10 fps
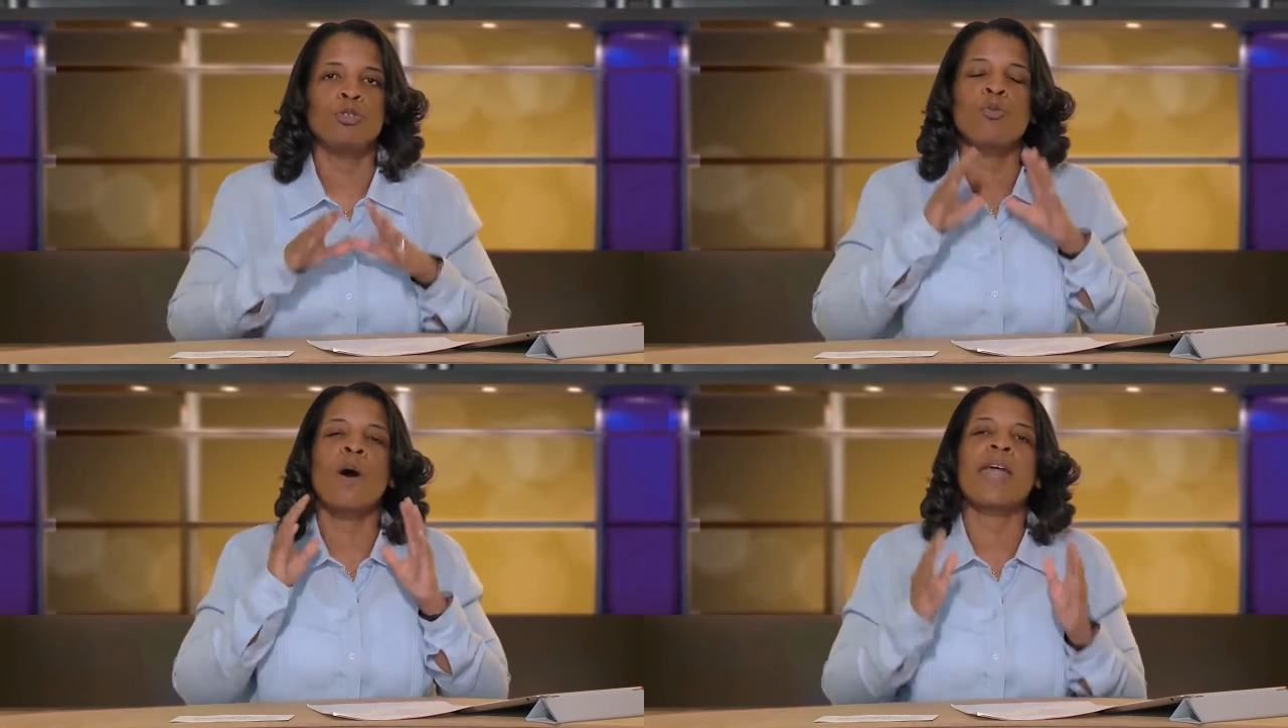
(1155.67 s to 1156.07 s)

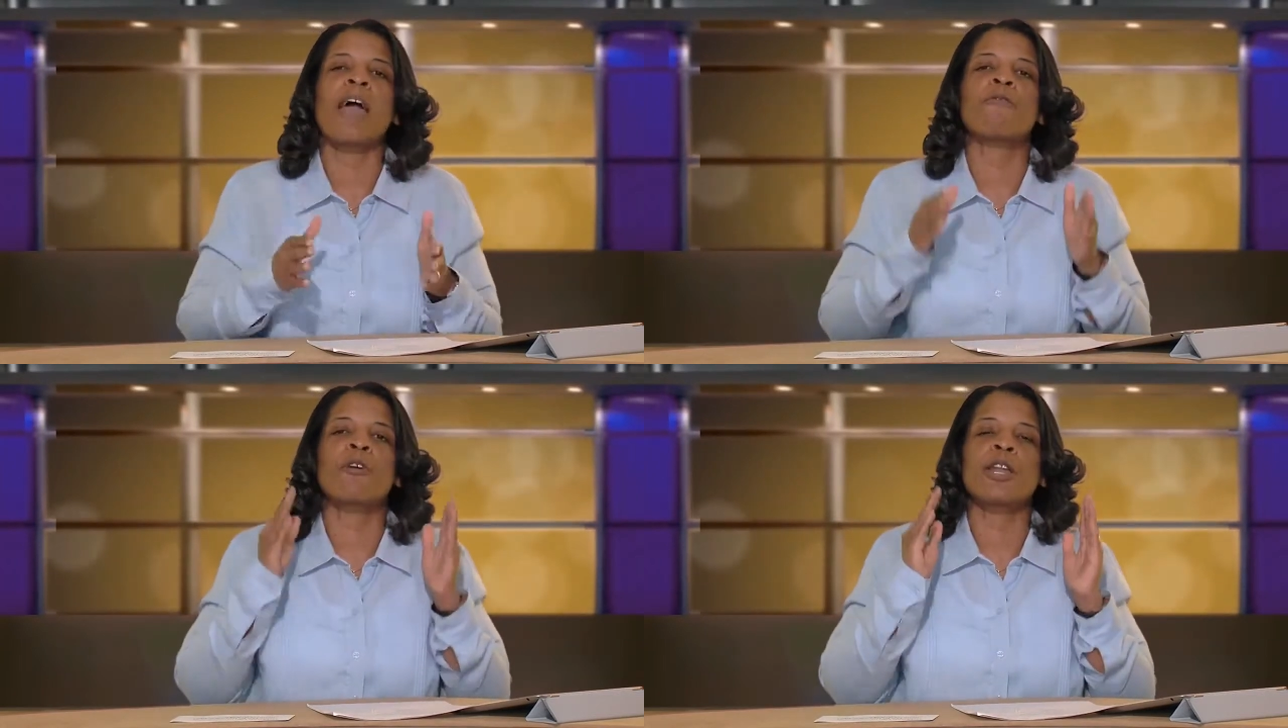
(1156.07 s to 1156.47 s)
Do
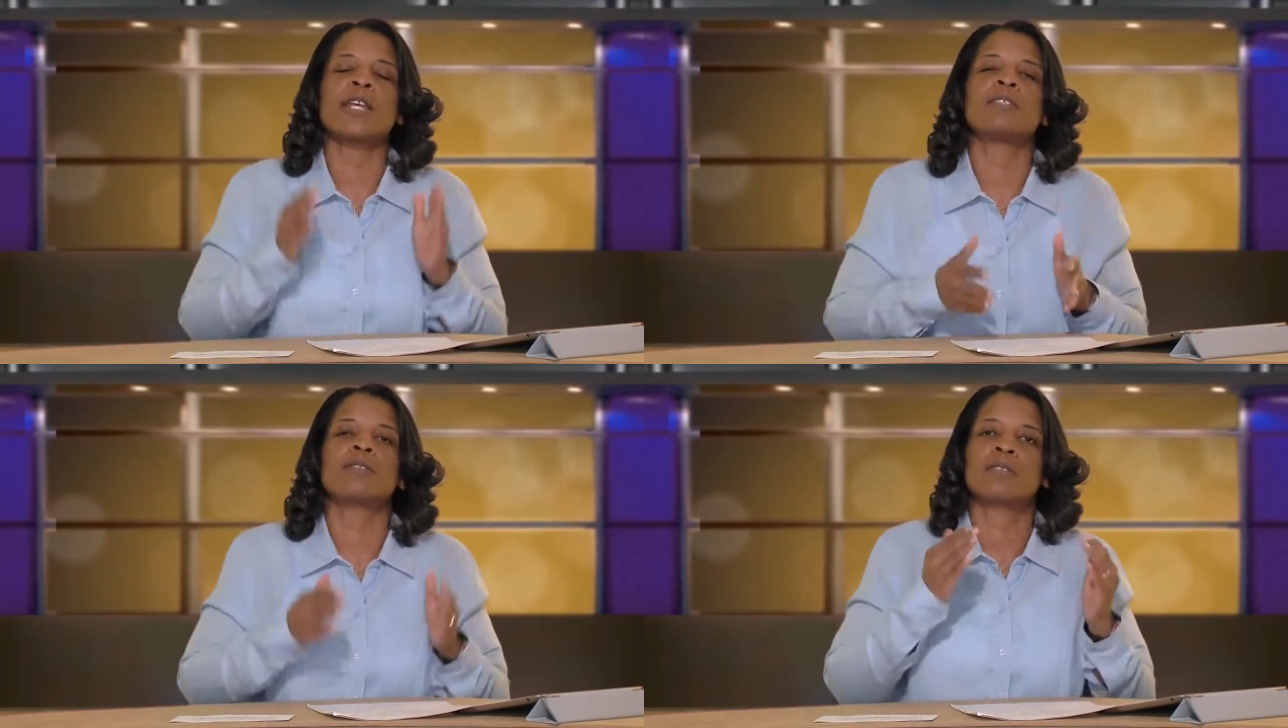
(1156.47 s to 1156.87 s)
whatever it
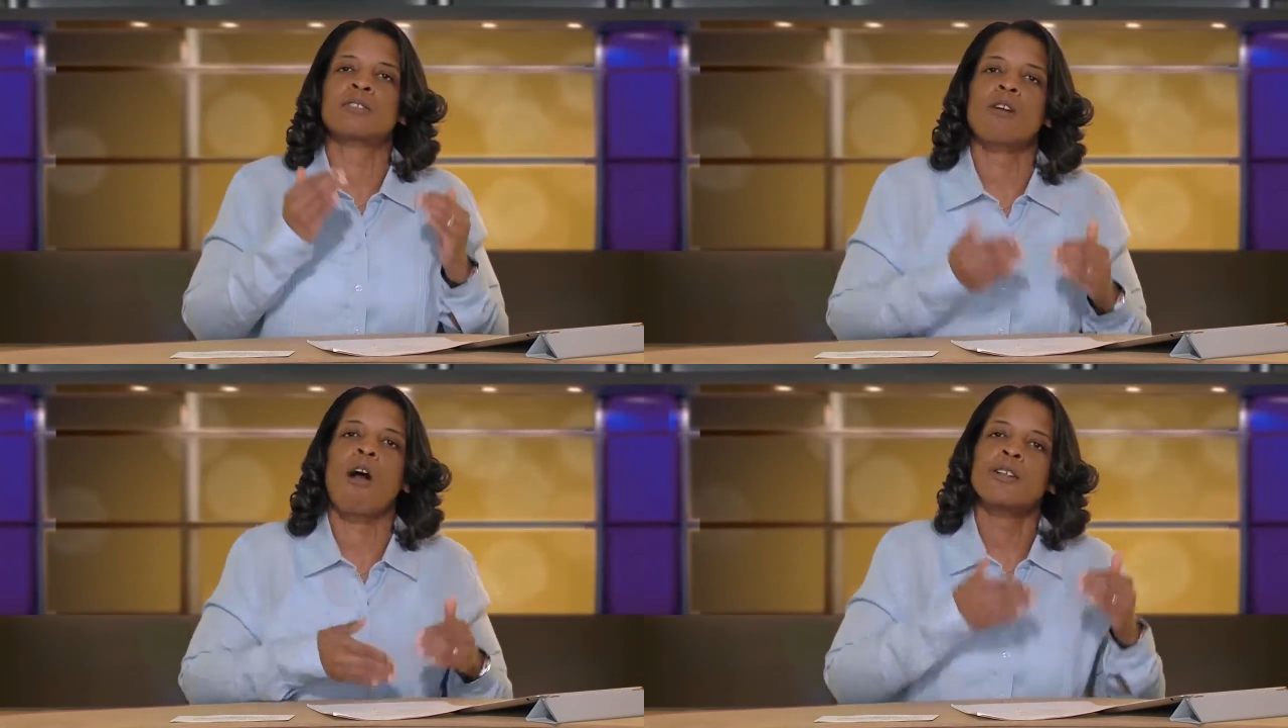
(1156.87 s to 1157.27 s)
is to
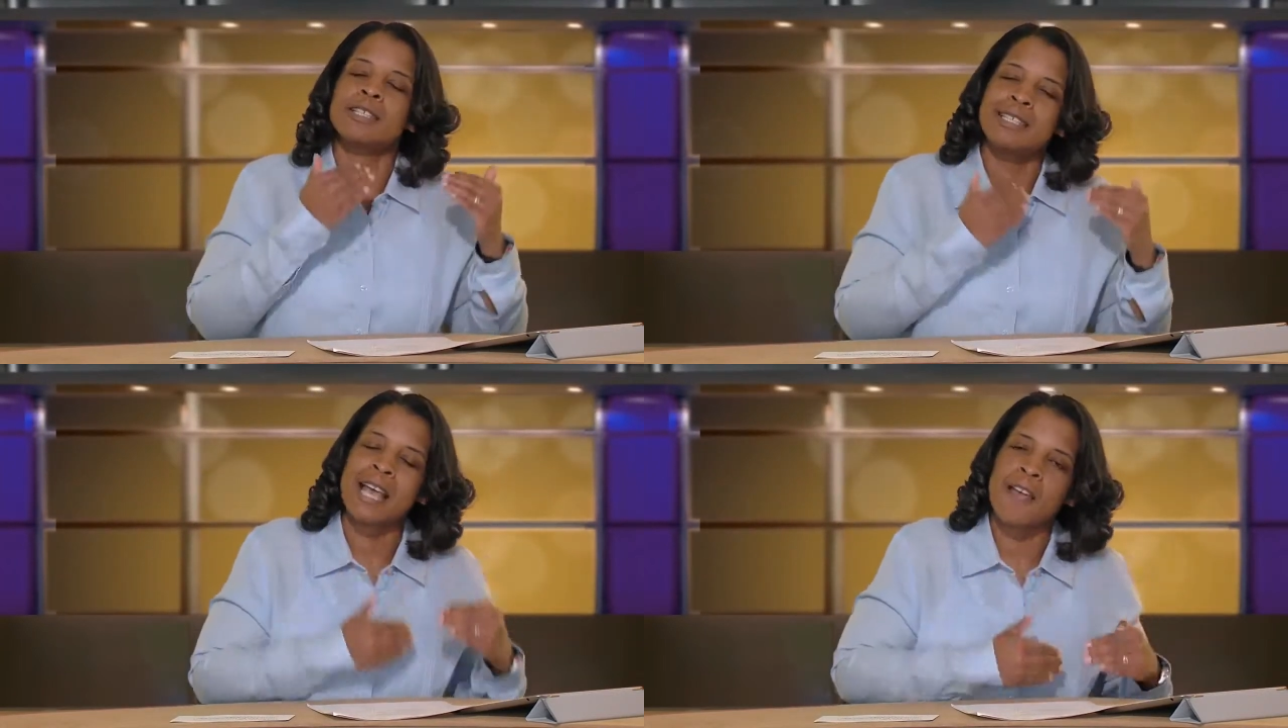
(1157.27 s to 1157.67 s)
start
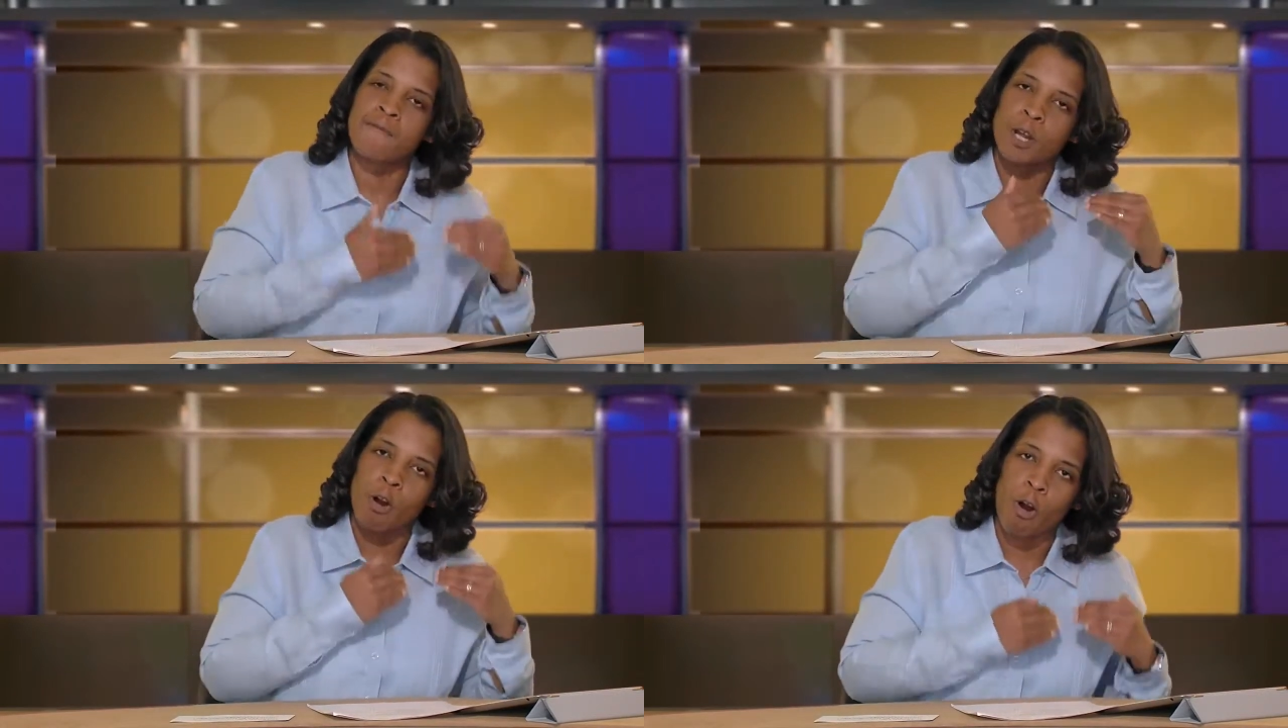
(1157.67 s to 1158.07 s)
saving